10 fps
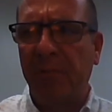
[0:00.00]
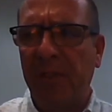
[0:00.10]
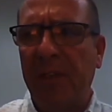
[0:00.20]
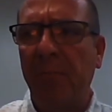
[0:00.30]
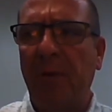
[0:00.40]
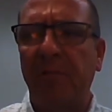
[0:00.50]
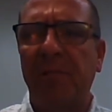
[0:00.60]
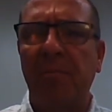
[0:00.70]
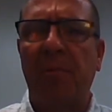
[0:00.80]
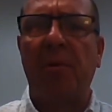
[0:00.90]
the
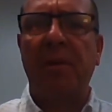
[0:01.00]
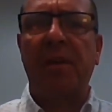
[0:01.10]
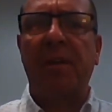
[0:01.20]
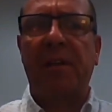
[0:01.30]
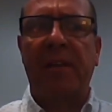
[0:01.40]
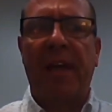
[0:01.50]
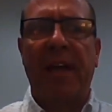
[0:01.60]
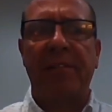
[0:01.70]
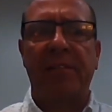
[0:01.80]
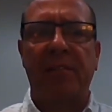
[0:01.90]
most important
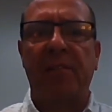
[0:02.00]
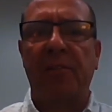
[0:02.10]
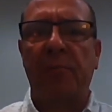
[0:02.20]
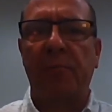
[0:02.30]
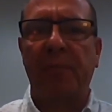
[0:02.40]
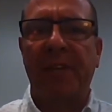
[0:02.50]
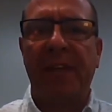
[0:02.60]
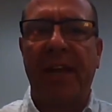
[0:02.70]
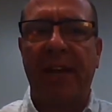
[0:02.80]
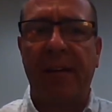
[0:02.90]
class you will be
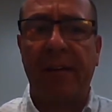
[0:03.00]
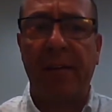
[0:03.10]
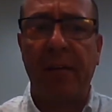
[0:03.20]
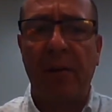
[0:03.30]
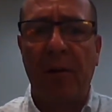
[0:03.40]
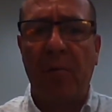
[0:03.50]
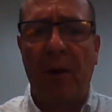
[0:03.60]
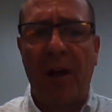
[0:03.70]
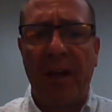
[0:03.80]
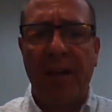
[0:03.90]
taking.
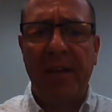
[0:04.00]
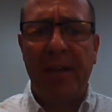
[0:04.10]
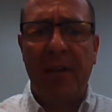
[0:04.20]
Why?